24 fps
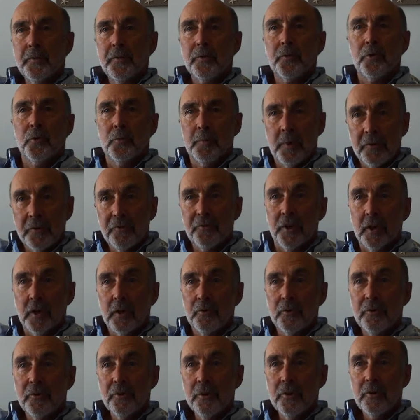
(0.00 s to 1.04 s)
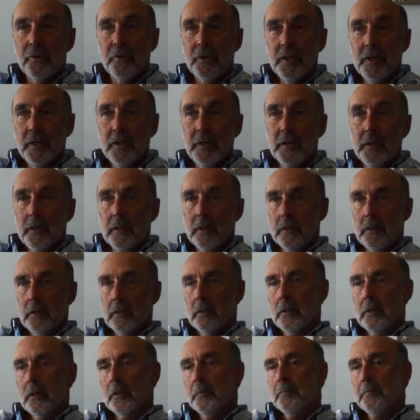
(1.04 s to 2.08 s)
through my secretary,
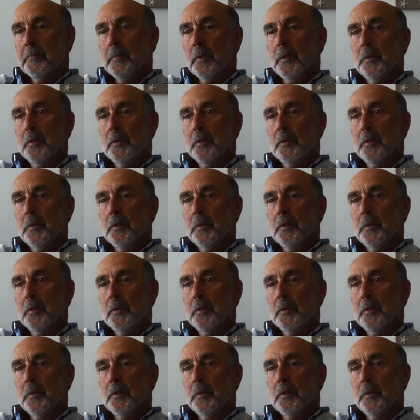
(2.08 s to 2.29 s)
um,